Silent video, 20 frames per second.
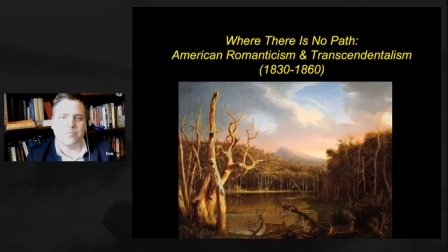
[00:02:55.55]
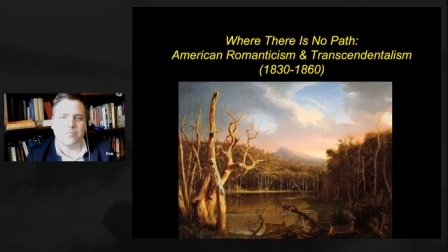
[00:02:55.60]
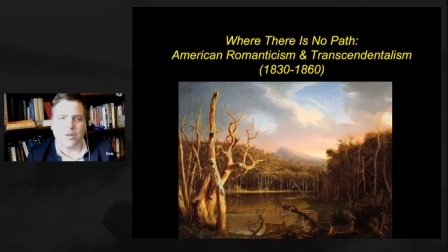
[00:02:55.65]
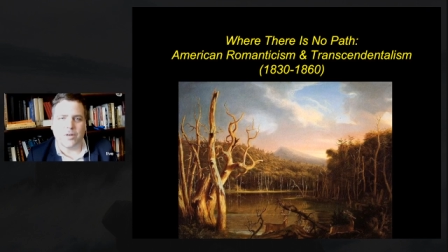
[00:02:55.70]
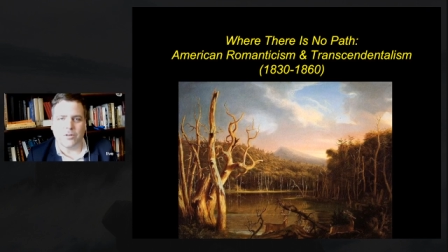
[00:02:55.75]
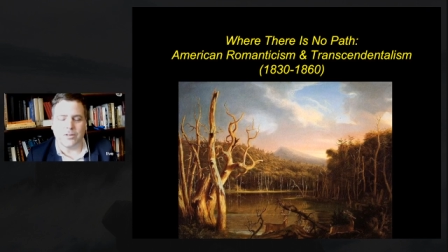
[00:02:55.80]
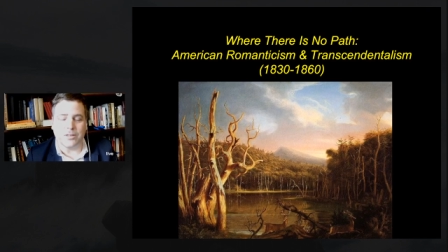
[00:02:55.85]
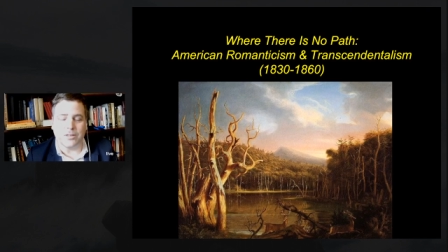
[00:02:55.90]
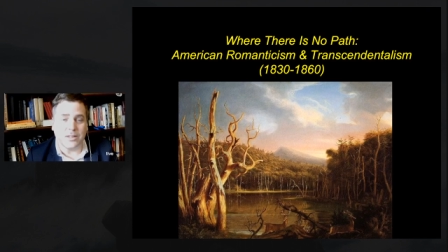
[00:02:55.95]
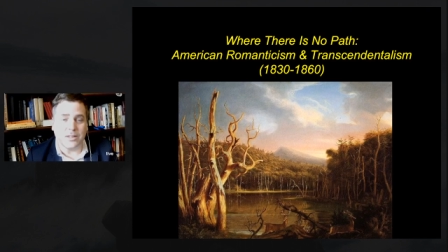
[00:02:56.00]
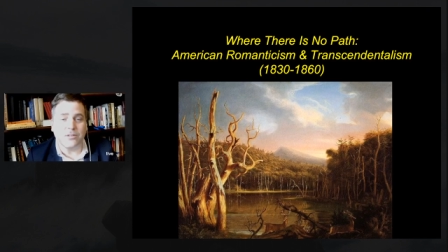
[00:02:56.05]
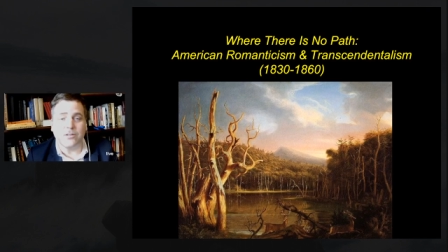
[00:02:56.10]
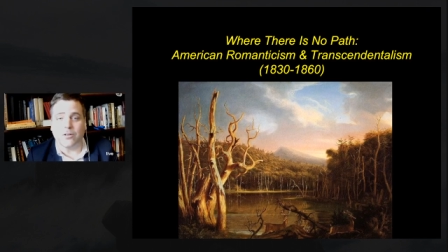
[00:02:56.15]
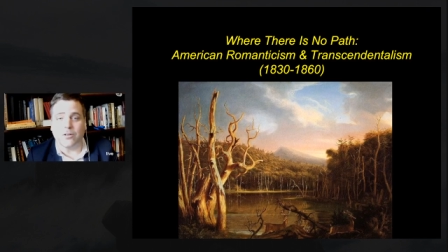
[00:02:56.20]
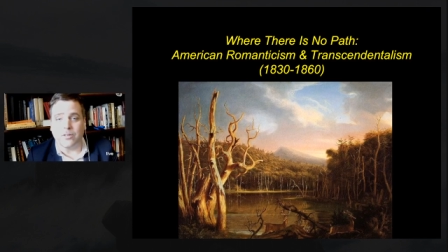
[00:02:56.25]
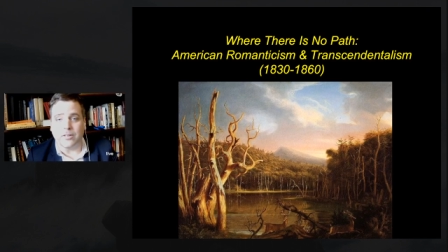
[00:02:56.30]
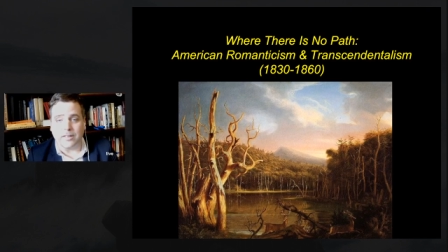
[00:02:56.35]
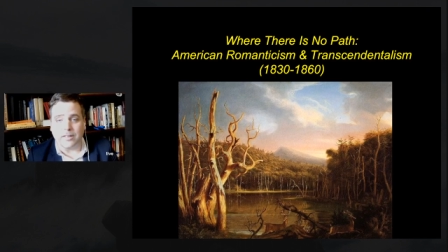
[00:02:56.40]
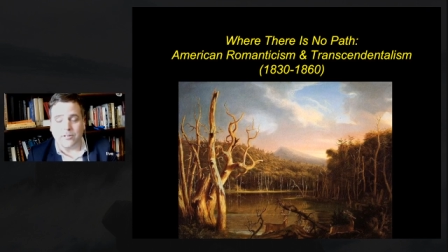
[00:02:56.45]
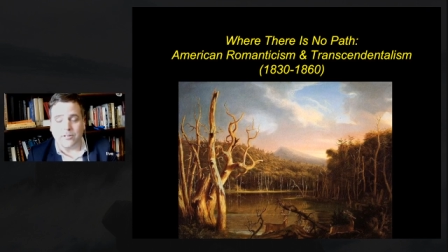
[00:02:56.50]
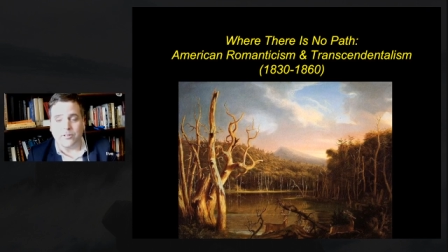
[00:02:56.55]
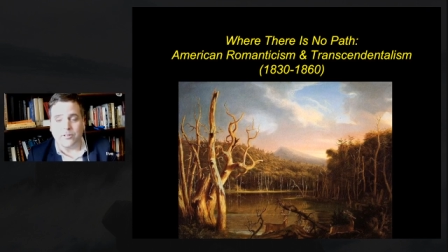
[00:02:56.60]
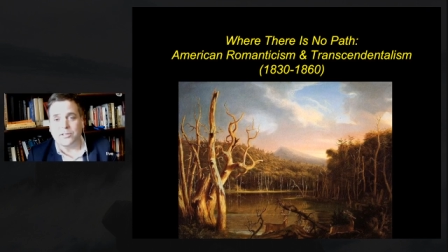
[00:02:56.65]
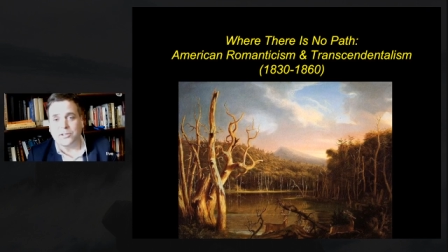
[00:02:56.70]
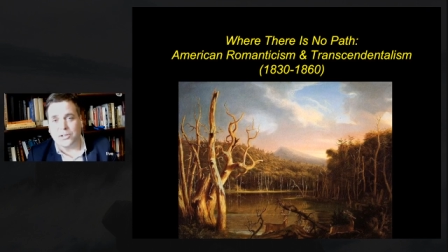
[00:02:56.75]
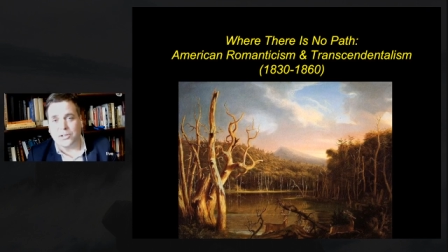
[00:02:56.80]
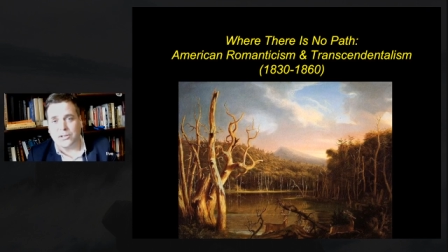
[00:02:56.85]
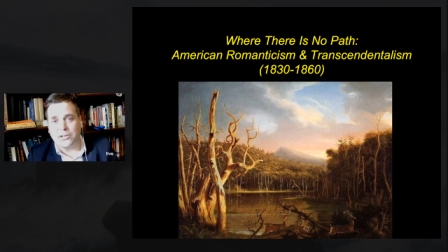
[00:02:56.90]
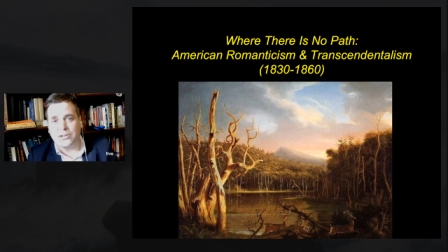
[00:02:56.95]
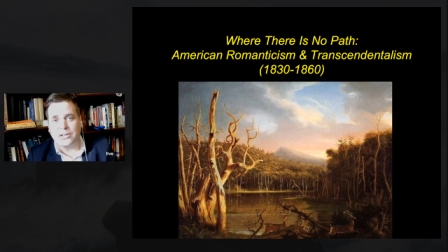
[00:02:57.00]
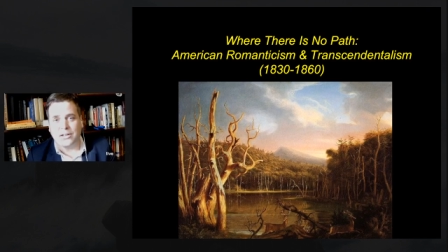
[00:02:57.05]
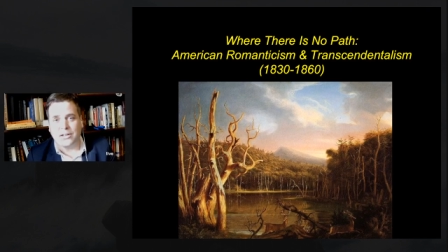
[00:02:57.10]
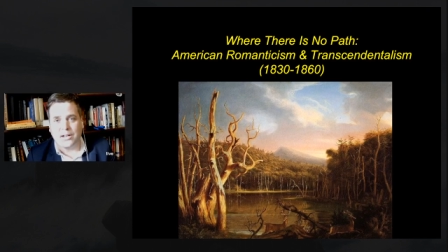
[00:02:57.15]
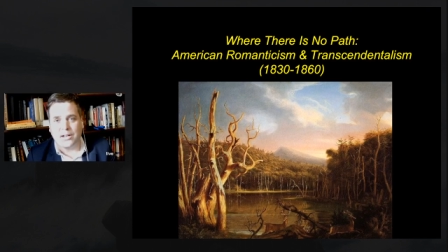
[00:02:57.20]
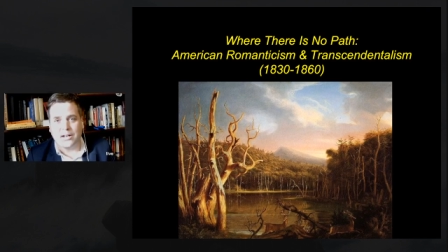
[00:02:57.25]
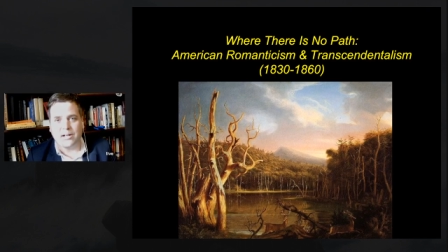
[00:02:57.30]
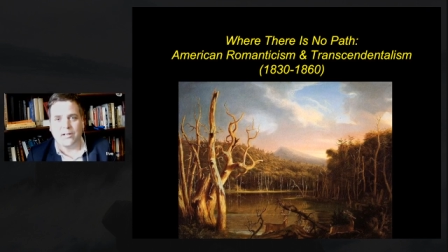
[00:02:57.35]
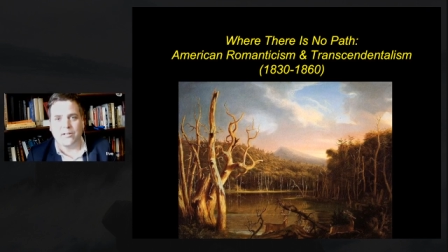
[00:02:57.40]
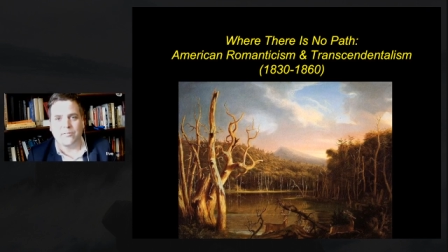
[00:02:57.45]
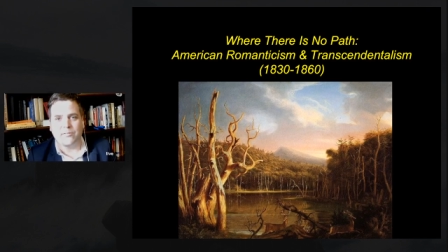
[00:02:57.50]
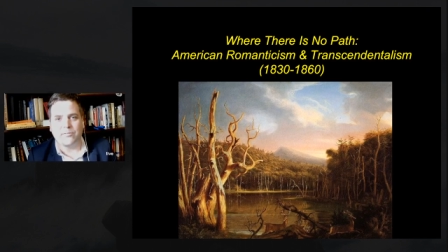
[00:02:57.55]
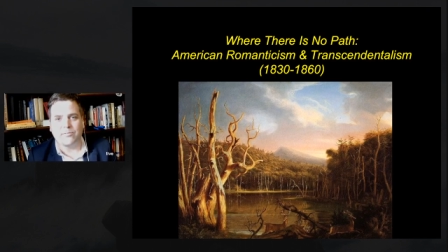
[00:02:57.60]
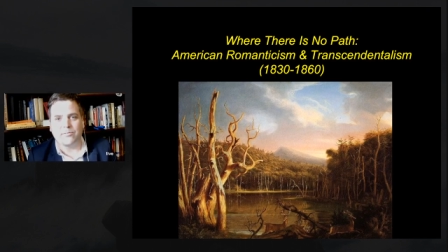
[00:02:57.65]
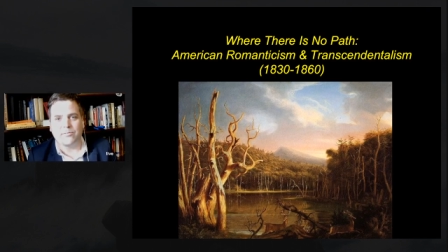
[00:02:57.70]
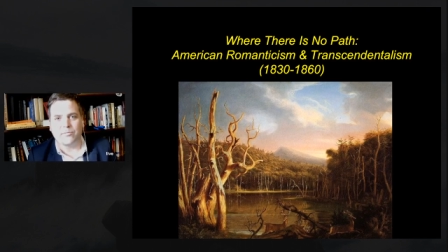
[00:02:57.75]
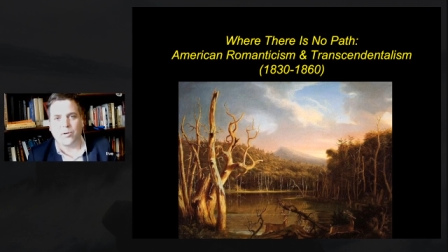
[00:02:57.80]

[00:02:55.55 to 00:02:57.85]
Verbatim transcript: on, liter- on the literature of